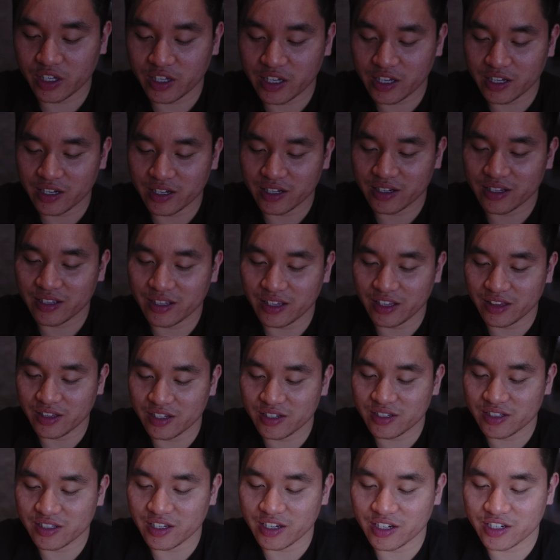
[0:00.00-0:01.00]
here in this
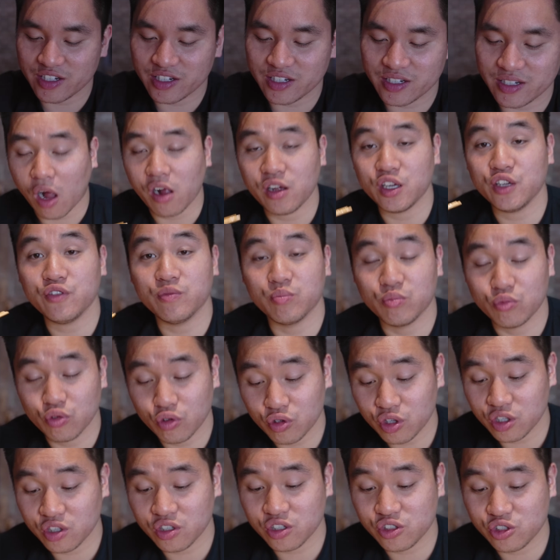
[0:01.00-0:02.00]
dish, even more
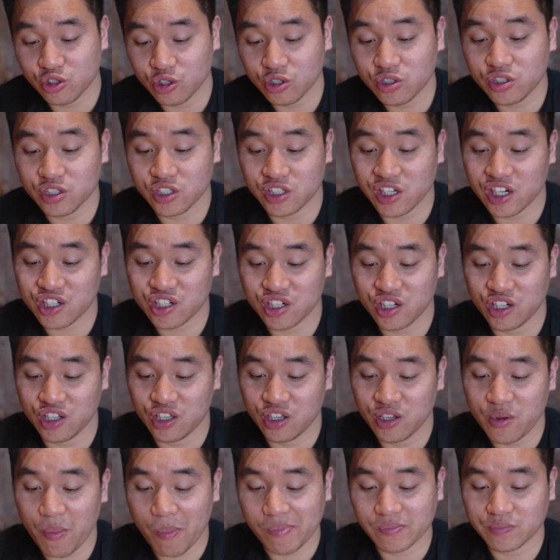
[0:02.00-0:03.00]
than the sauce, is actually
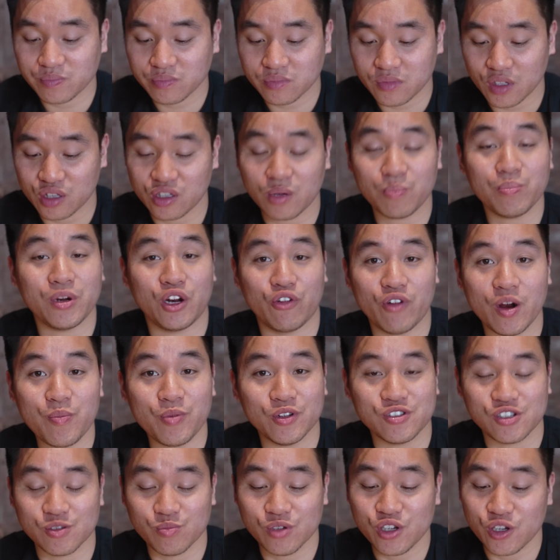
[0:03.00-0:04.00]
the dumpling wrapper
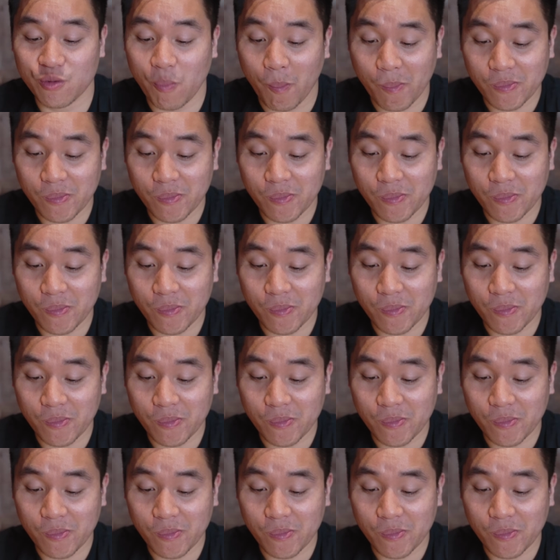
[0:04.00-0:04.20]
to me.